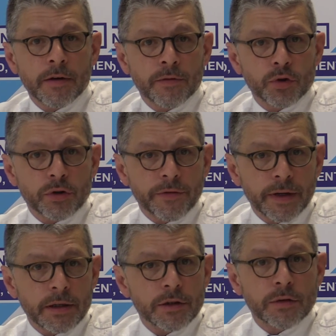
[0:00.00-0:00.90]
For
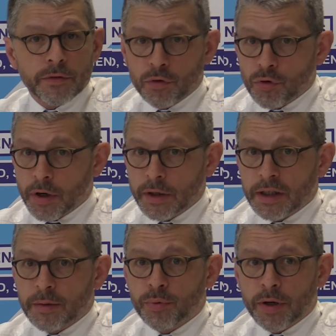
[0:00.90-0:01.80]
surveillance of
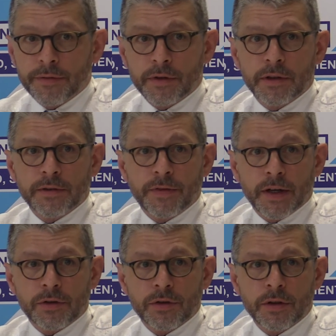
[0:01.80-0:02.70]
chronic prevalent
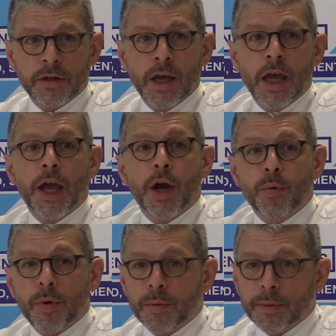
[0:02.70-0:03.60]
infection,
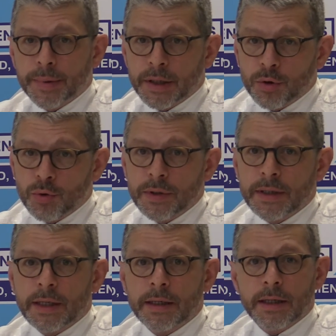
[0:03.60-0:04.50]
we will be
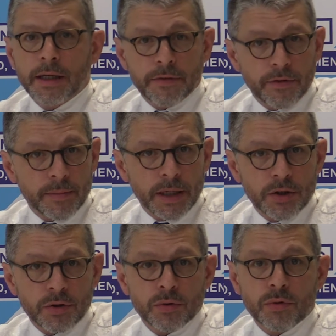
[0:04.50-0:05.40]
using the
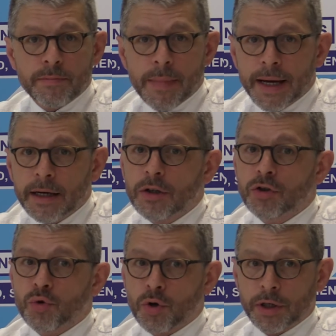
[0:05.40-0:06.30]
information to
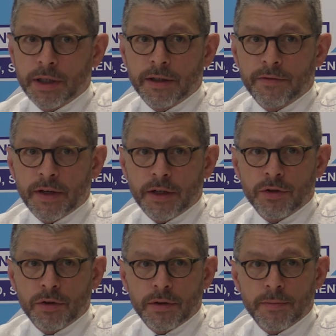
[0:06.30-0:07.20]
manage chronic
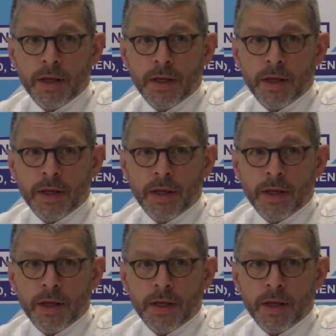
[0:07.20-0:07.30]
infection.